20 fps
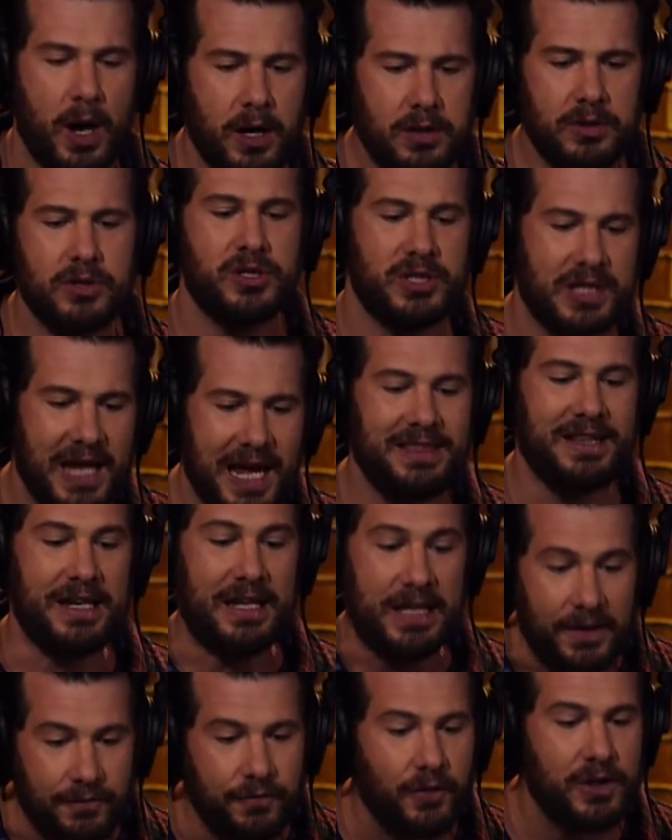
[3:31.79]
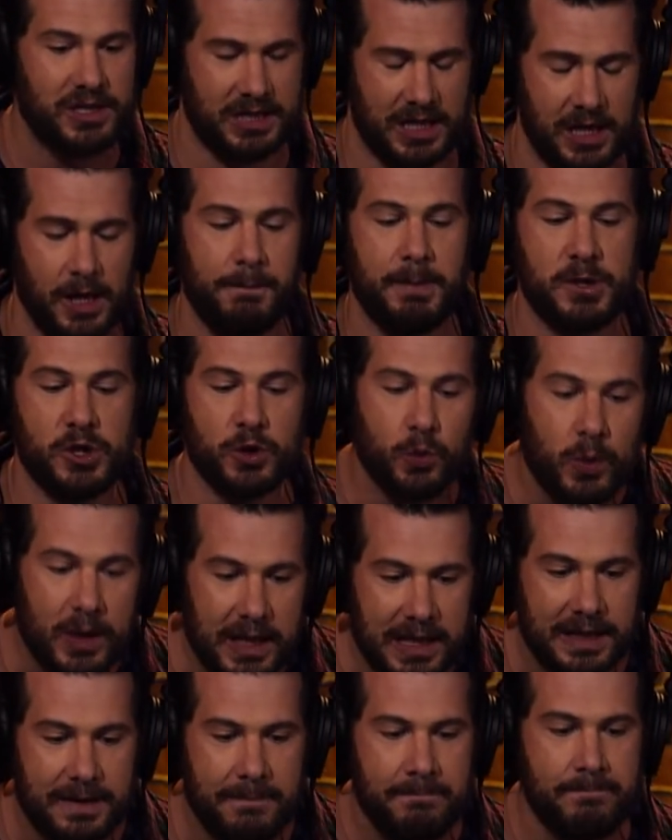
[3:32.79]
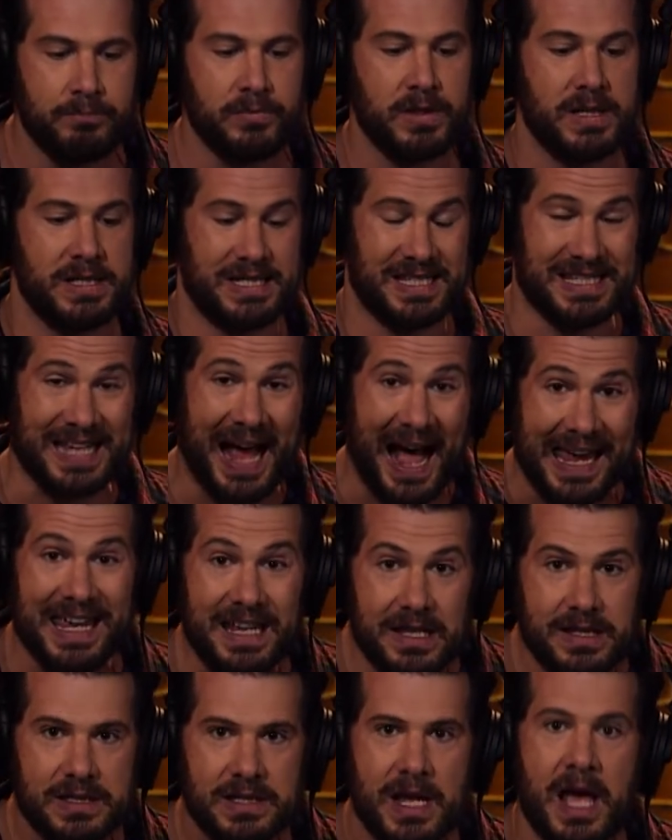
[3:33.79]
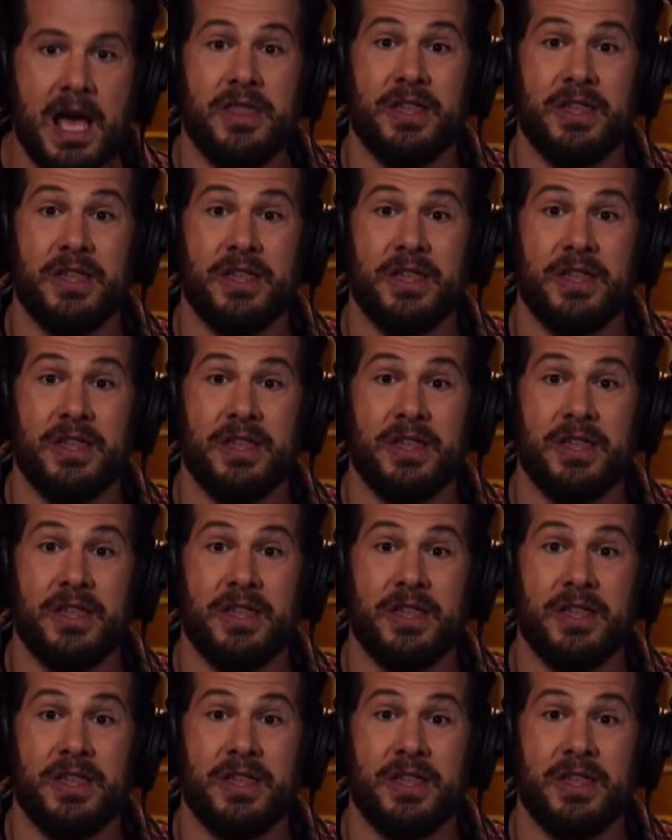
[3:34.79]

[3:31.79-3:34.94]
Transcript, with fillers: understand the difference here between science,